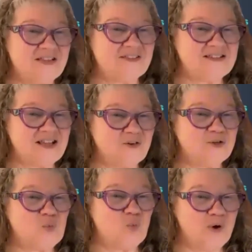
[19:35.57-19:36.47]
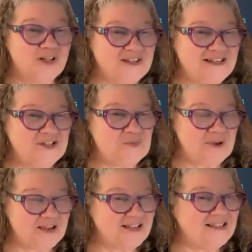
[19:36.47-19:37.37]
That the seller is willing to
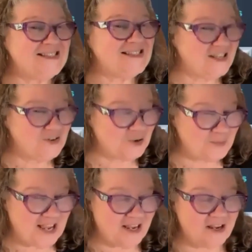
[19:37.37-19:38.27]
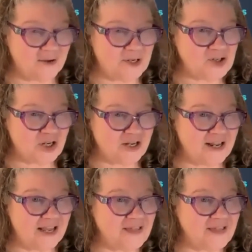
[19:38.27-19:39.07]
consider paying a commission,